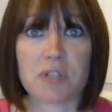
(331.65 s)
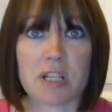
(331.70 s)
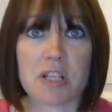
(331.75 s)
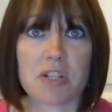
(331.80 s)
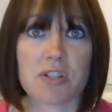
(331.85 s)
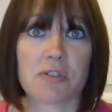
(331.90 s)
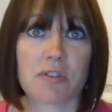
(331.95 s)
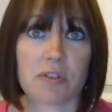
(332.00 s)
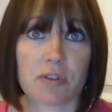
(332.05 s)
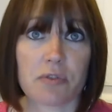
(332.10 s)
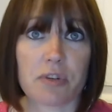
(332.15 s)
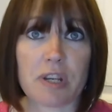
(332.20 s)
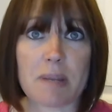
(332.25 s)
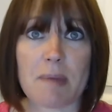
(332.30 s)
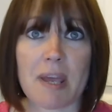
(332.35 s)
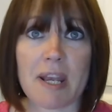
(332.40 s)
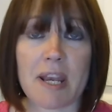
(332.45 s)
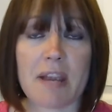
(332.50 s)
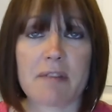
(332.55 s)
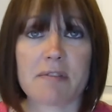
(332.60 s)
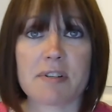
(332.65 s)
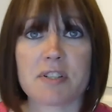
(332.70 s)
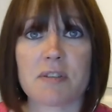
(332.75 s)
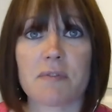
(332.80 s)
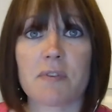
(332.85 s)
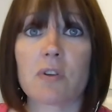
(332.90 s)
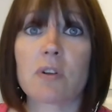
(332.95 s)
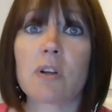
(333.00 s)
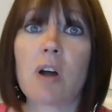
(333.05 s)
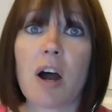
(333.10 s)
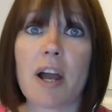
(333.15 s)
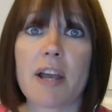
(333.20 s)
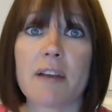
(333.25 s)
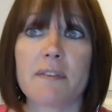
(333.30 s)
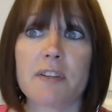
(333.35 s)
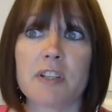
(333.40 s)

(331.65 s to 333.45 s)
each of the 3 main areas of your life.